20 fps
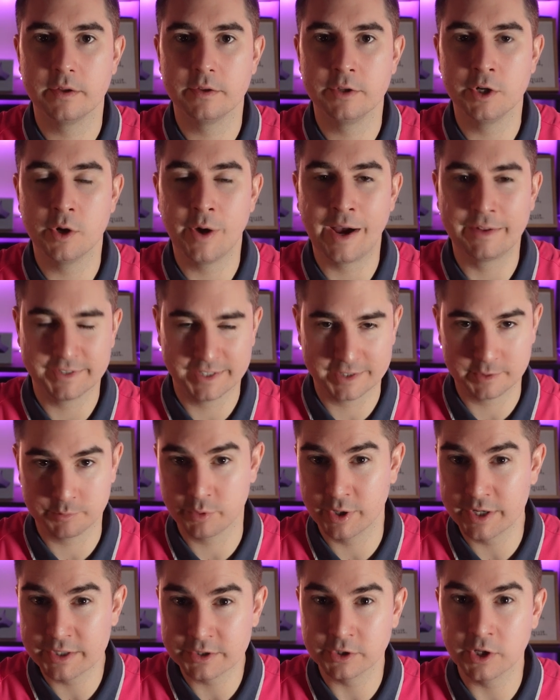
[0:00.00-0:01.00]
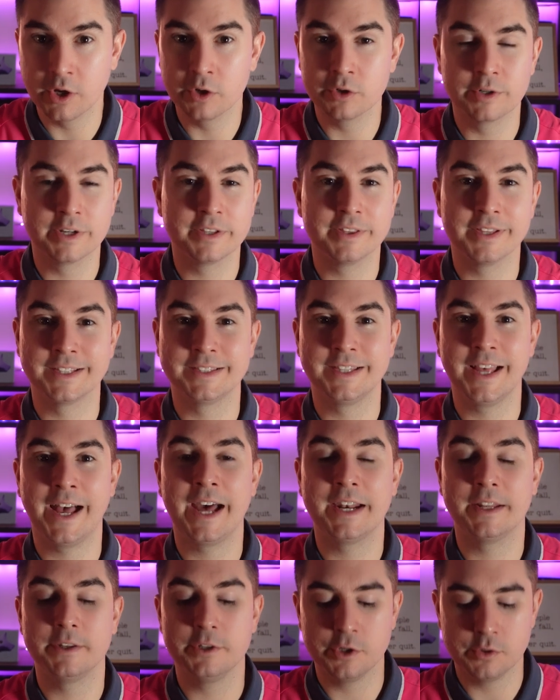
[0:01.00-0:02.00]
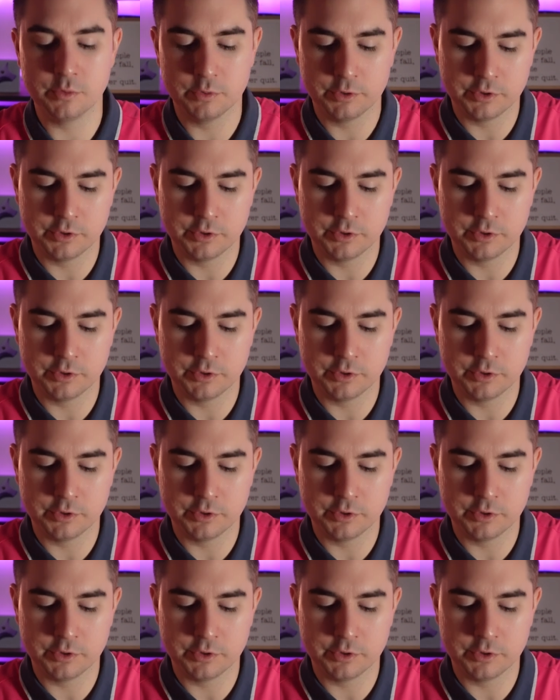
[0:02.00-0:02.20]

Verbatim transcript: you know, have to get the bridge loan or anything like that, and you,